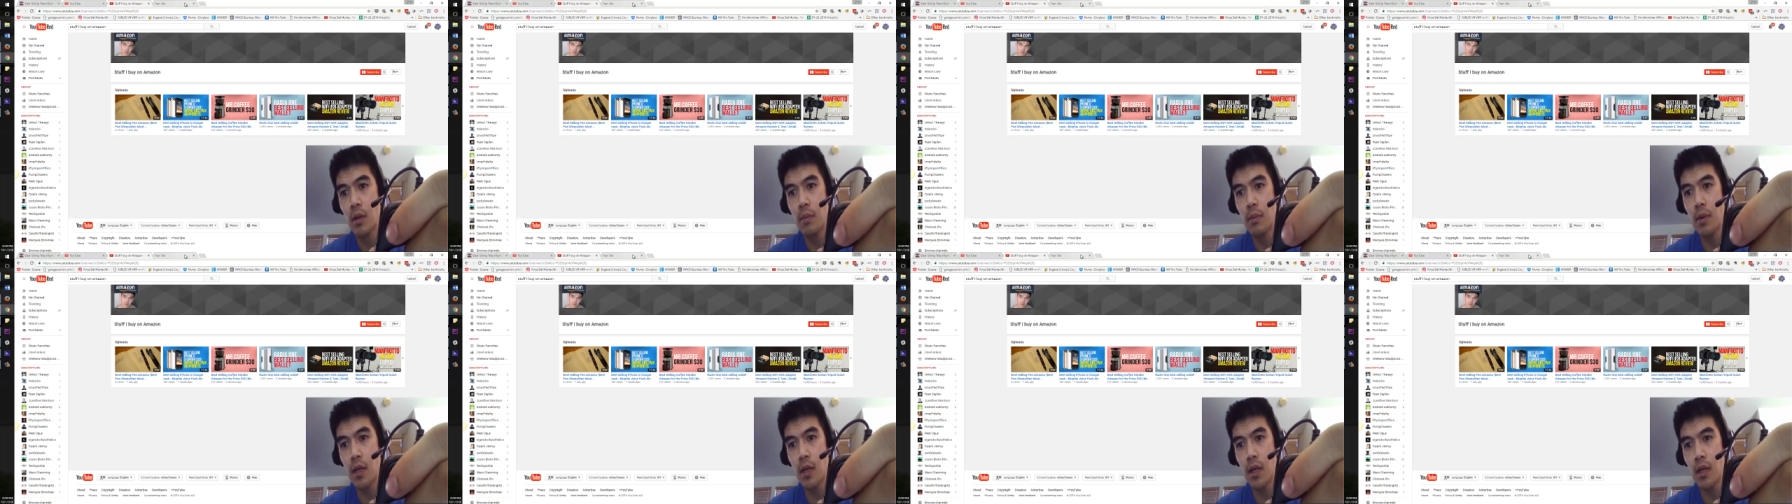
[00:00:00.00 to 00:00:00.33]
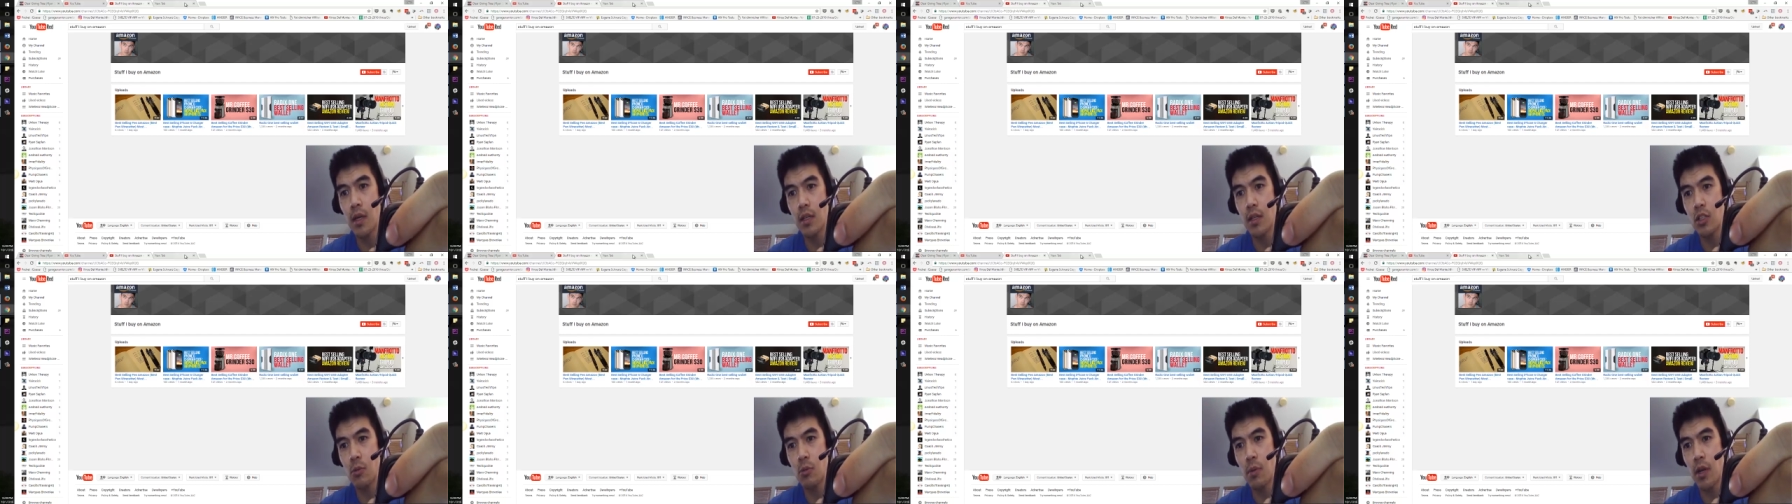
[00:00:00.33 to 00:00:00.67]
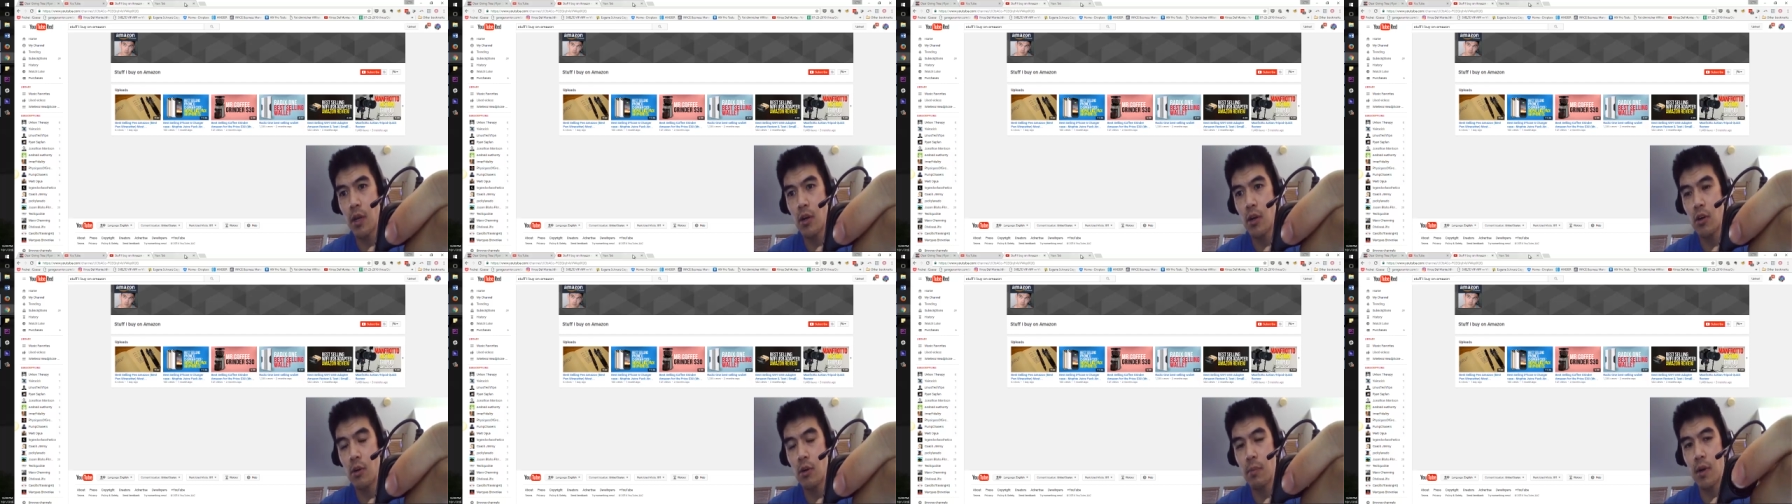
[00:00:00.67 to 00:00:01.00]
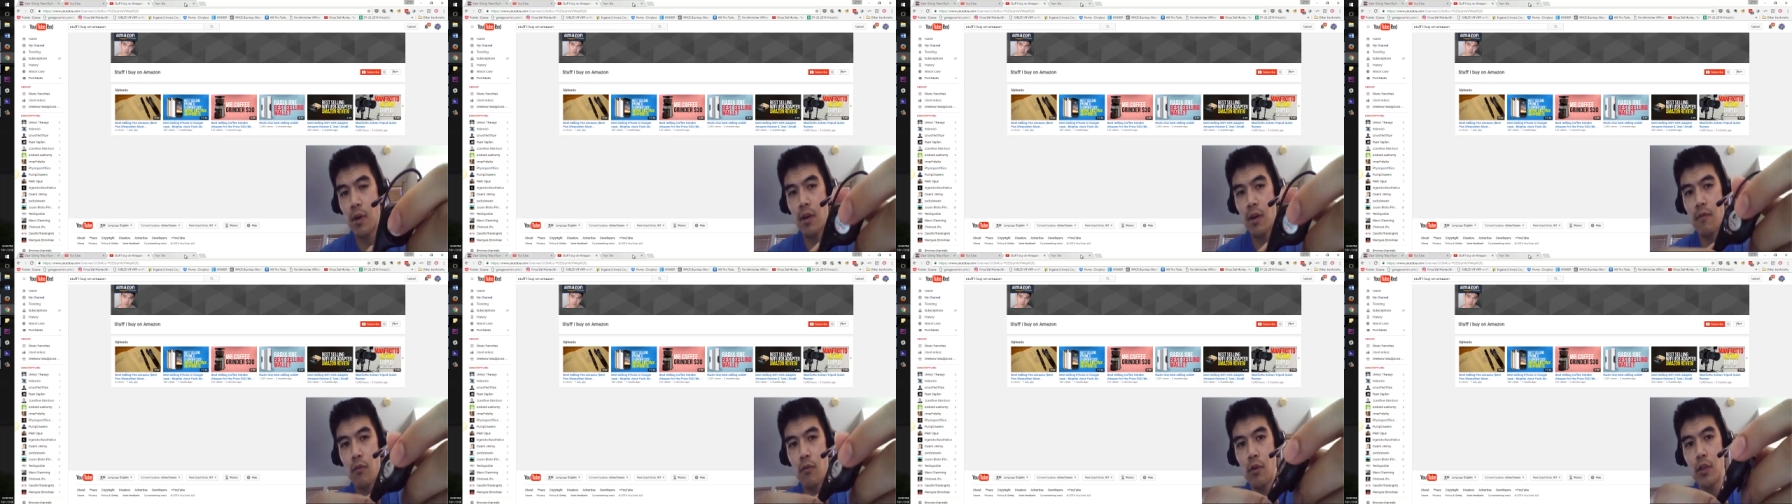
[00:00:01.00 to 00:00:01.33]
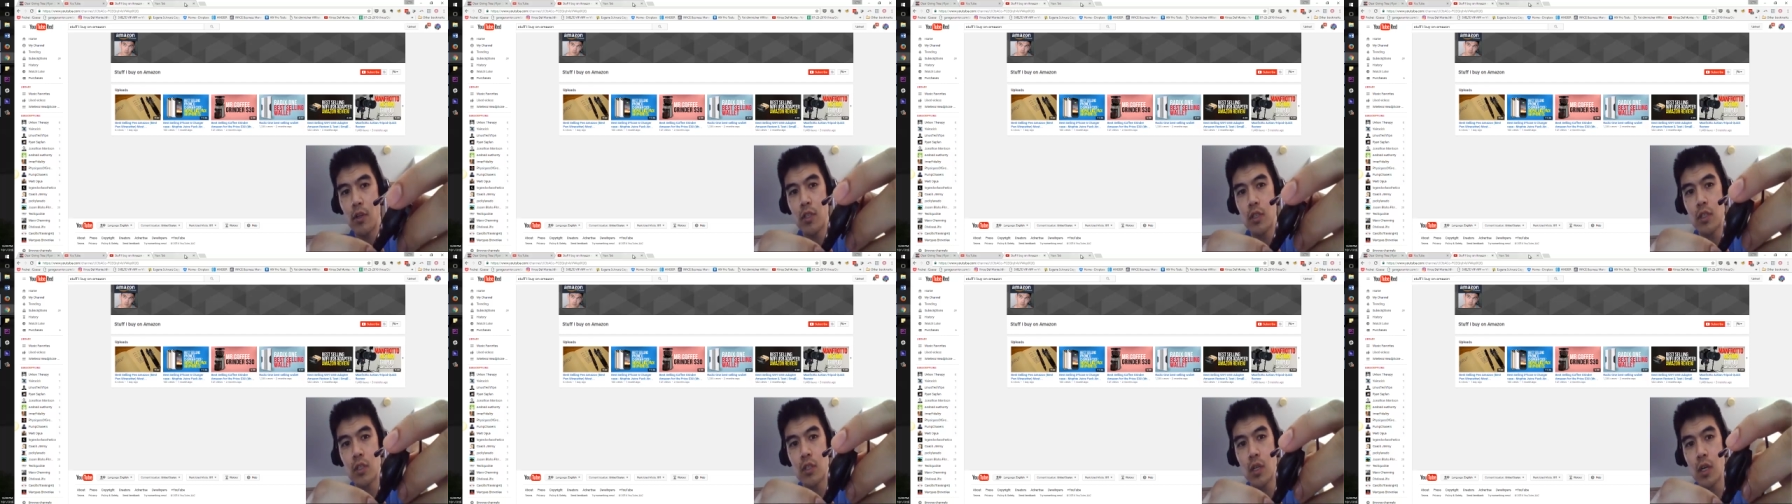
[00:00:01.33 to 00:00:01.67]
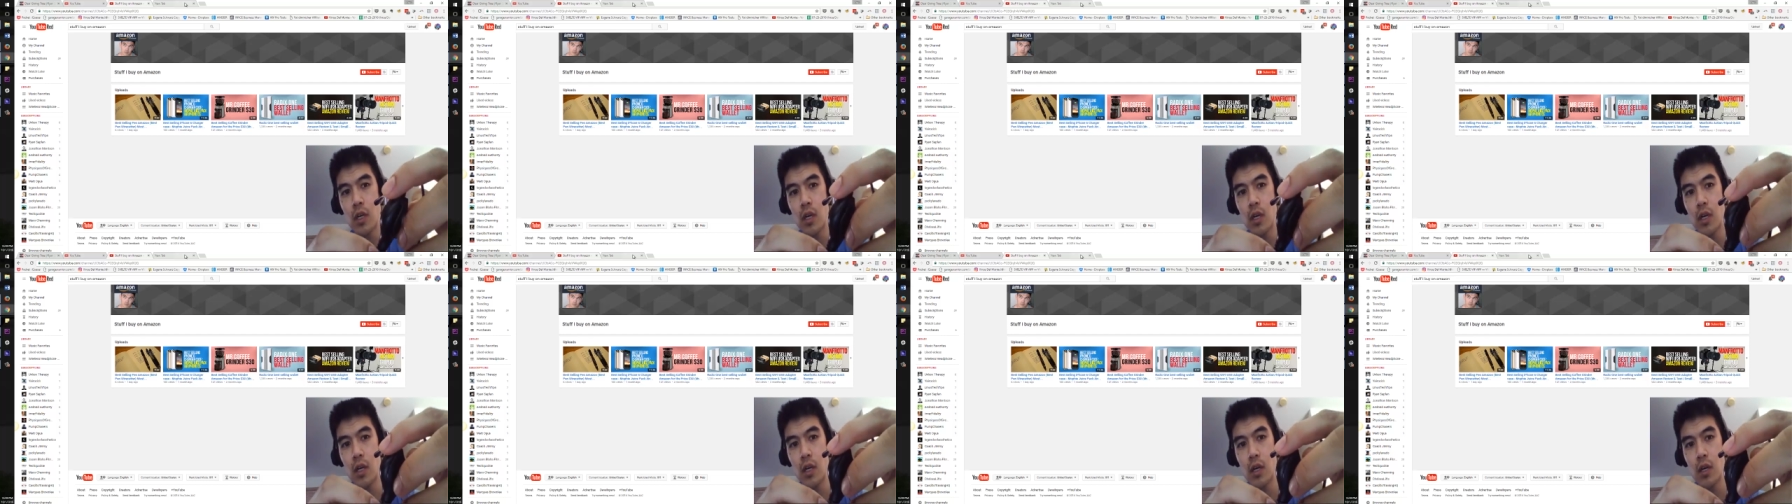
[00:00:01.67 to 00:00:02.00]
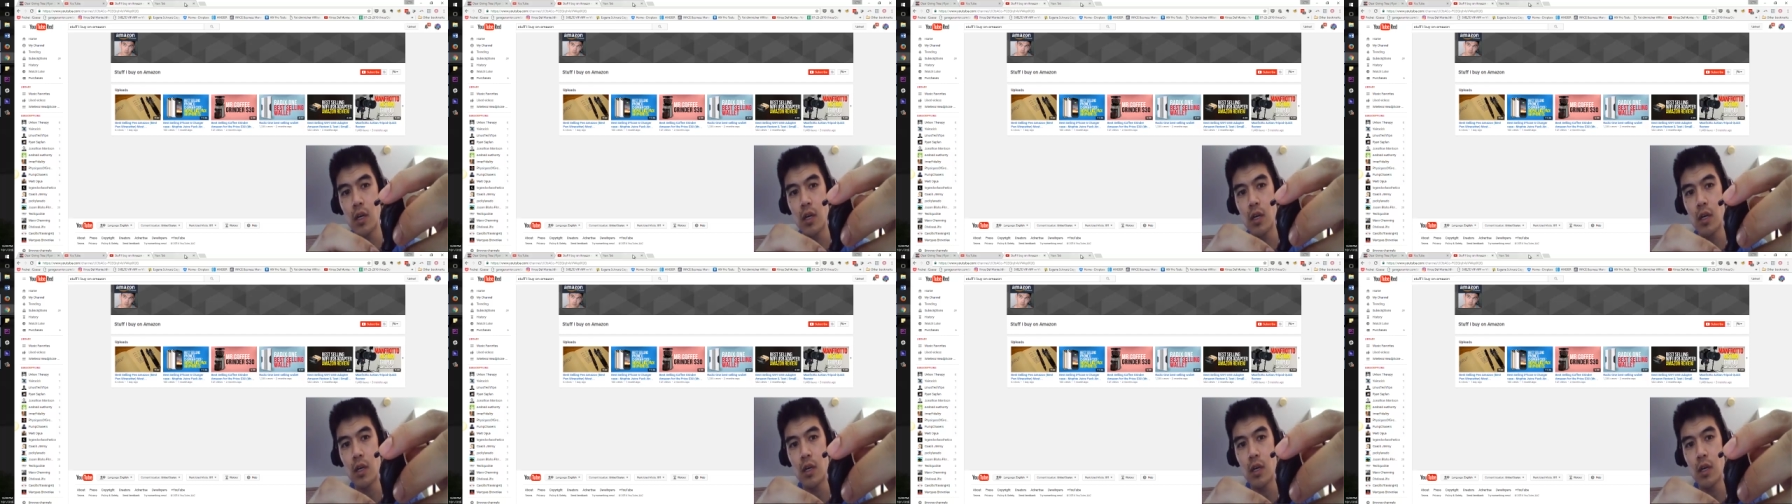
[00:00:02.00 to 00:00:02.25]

Because you might have heard my voice. Uh,